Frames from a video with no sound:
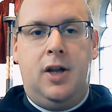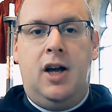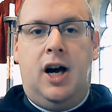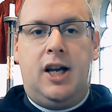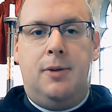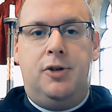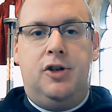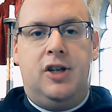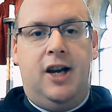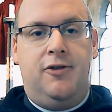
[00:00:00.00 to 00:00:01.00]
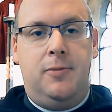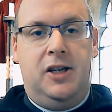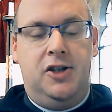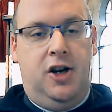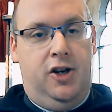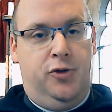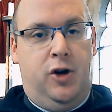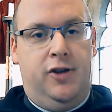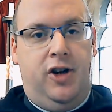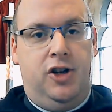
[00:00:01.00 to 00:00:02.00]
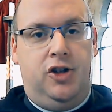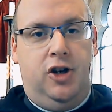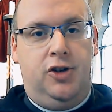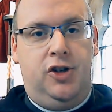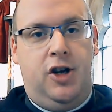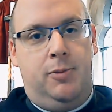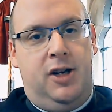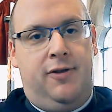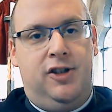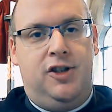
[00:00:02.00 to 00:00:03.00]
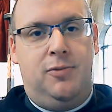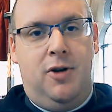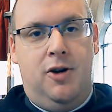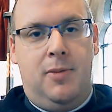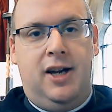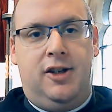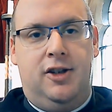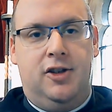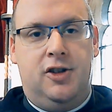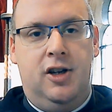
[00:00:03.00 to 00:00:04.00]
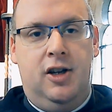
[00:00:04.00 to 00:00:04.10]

I come to you today from the inside of one of our churches, our beloved St Mary Magdalene's,